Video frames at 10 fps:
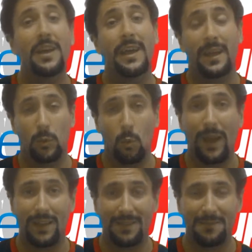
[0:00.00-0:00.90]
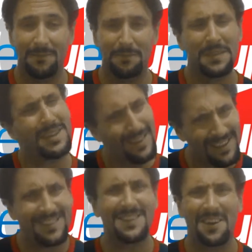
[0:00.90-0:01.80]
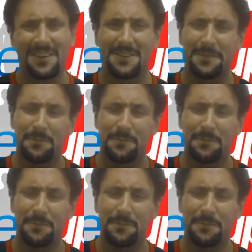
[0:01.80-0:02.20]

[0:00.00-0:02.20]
and when. Let's start.